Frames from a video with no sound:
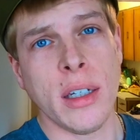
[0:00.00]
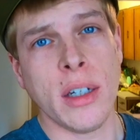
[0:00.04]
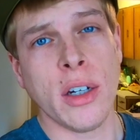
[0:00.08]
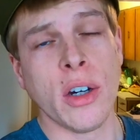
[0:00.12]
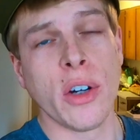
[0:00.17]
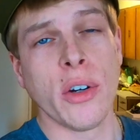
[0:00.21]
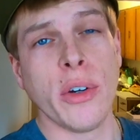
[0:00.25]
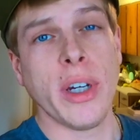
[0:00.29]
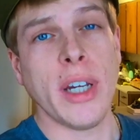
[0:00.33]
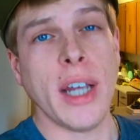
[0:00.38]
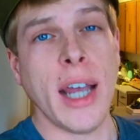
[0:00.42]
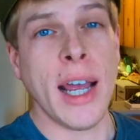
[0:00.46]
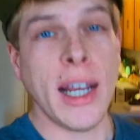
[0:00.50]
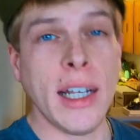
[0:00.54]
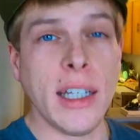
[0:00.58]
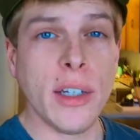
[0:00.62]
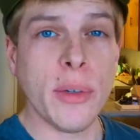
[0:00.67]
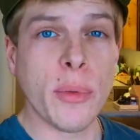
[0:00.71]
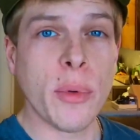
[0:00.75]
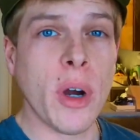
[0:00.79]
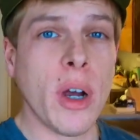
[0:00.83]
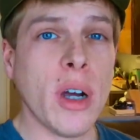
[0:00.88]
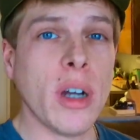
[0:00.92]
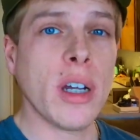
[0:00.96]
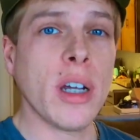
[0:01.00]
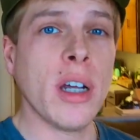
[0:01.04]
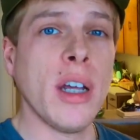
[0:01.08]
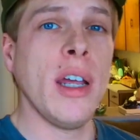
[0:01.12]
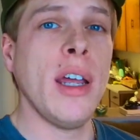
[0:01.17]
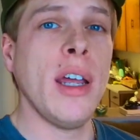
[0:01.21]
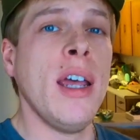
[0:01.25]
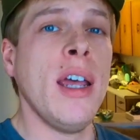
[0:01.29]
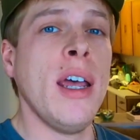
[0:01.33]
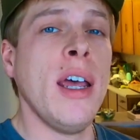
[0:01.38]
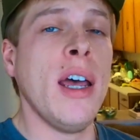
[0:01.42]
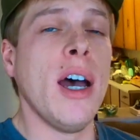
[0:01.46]
Curry anti-rock
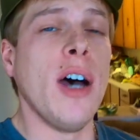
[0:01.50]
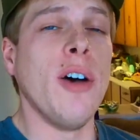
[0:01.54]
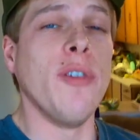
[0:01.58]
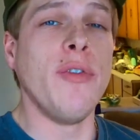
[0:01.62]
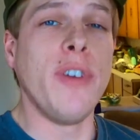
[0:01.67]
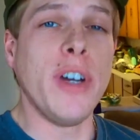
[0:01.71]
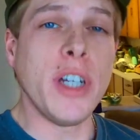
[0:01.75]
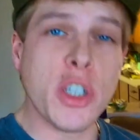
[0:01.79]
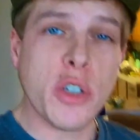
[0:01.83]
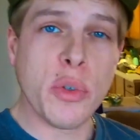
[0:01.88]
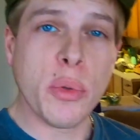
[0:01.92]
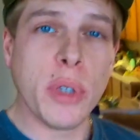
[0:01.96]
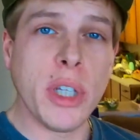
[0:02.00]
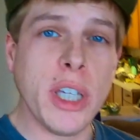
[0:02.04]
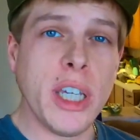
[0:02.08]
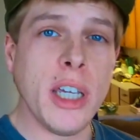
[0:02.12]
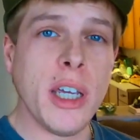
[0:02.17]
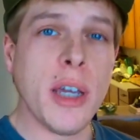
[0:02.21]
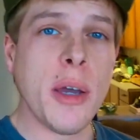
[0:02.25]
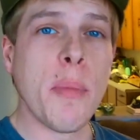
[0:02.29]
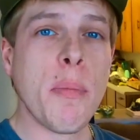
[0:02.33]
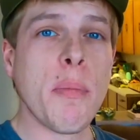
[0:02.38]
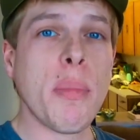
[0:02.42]
eventually,